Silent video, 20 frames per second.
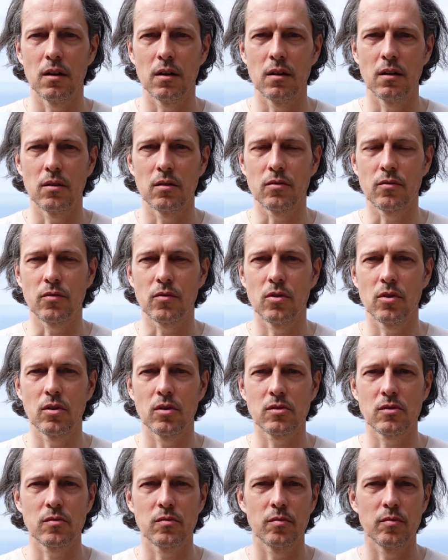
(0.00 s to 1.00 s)
And of
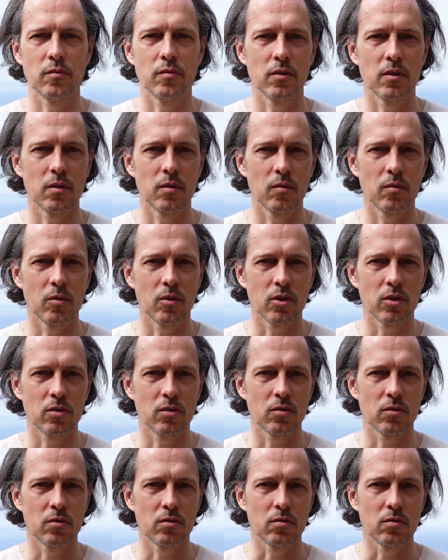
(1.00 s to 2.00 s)
course what
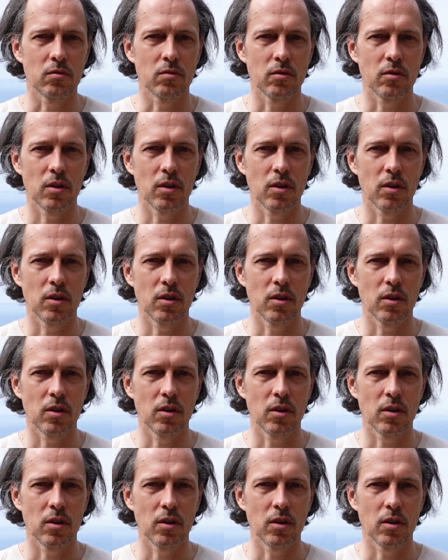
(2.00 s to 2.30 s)
you